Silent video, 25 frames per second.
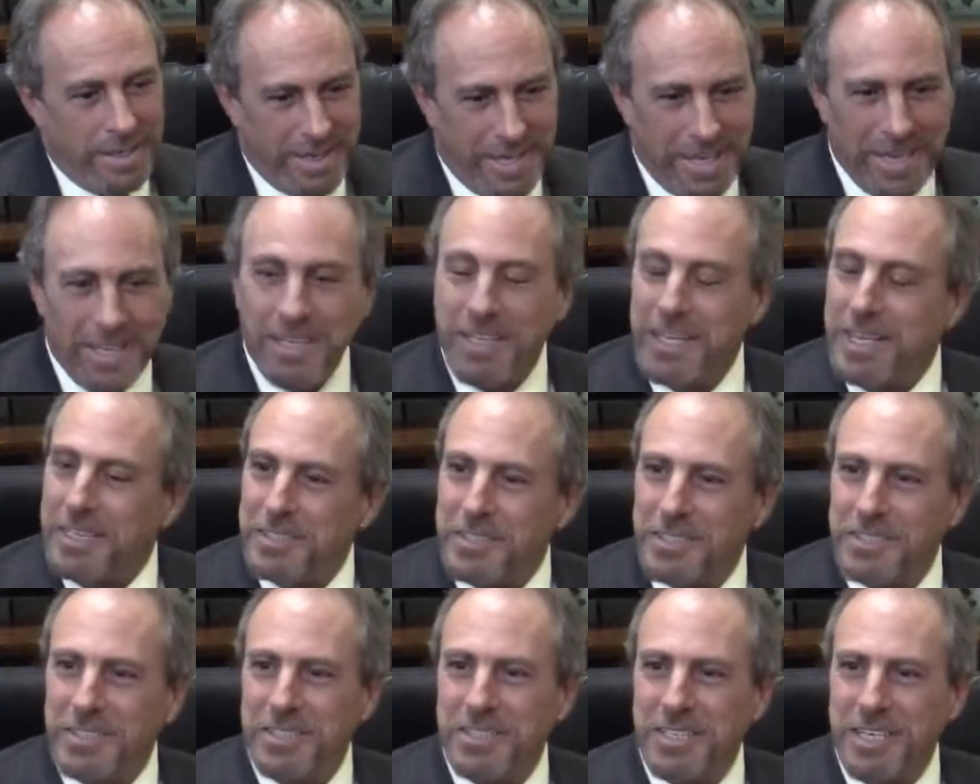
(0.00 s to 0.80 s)
Yeah,
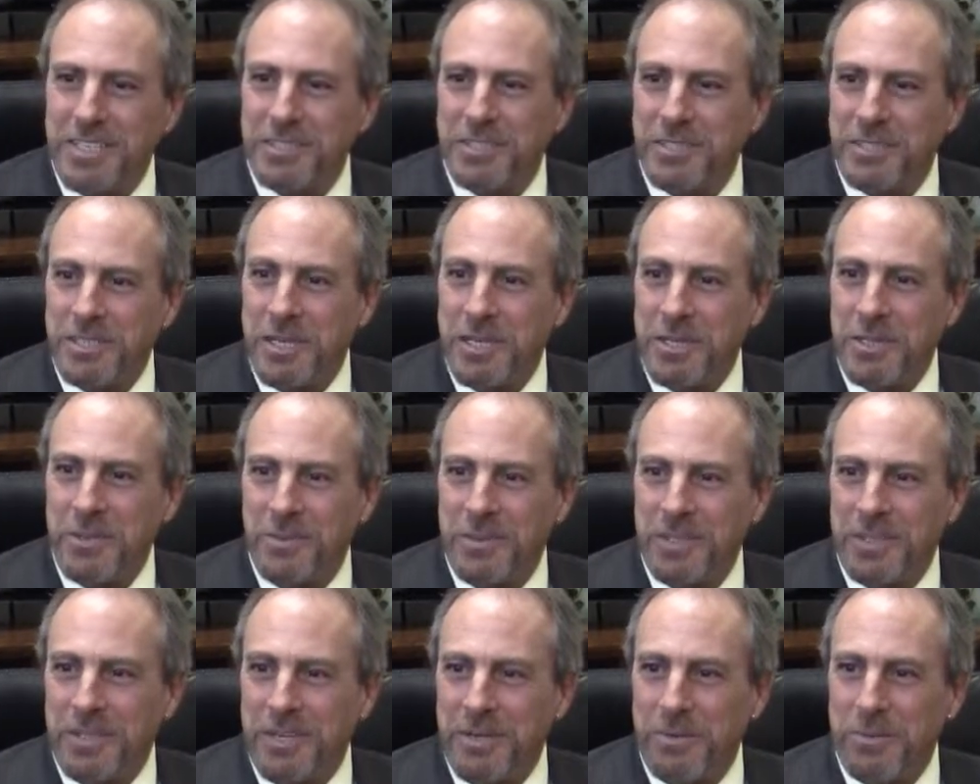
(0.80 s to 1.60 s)
that's
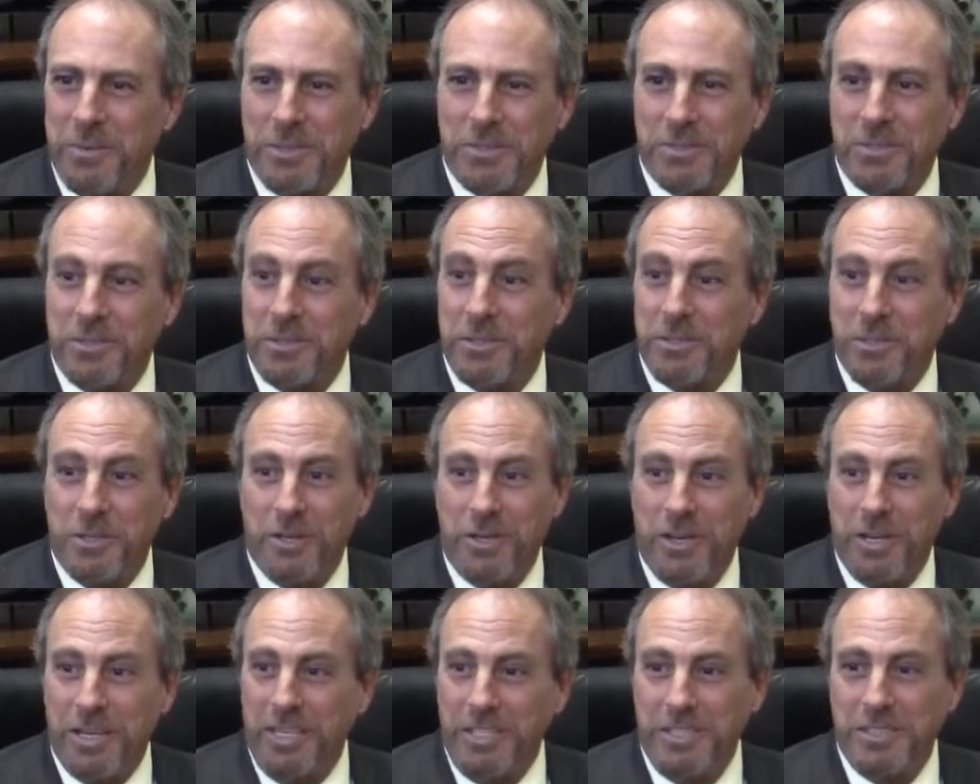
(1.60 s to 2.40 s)
another one that wasn't a
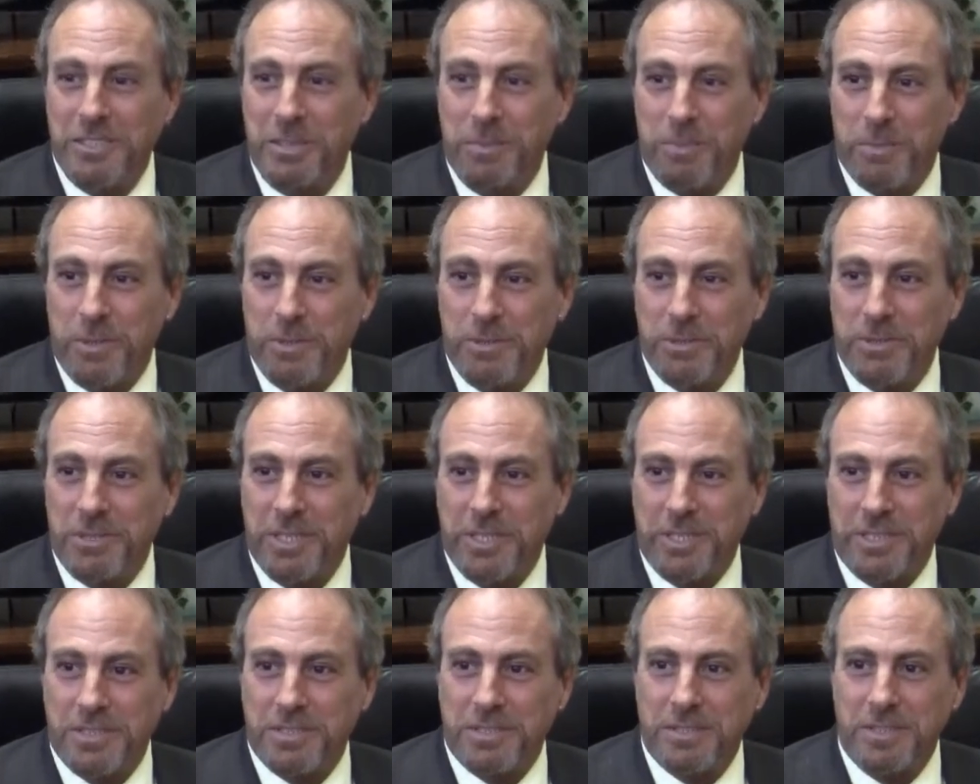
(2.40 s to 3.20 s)
easy
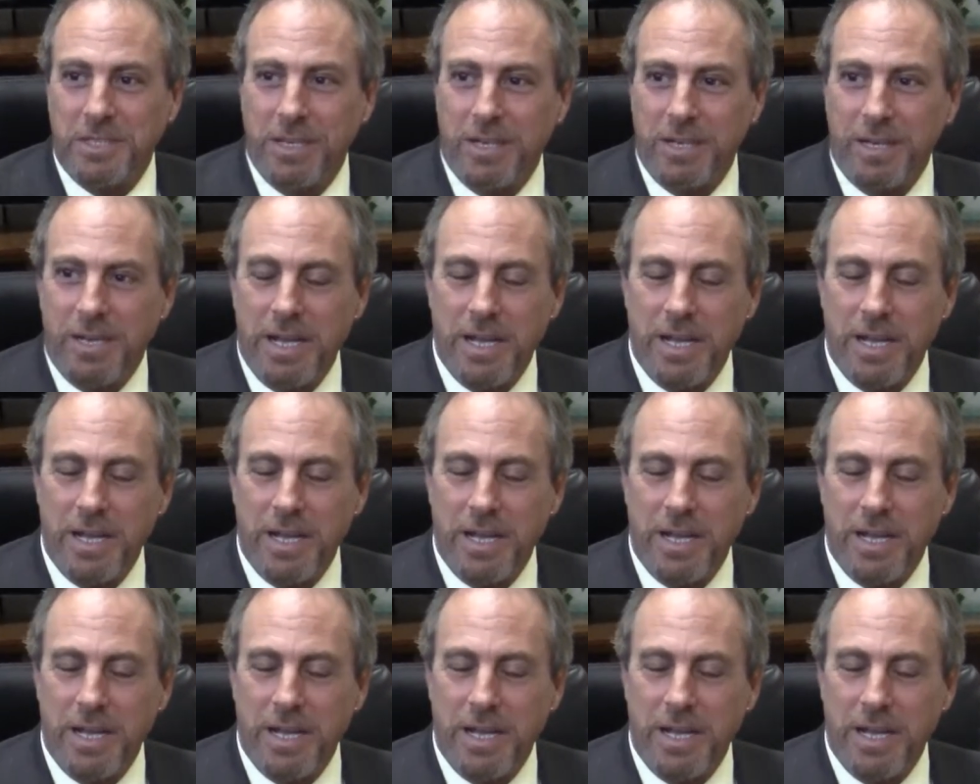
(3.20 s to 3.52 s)
process.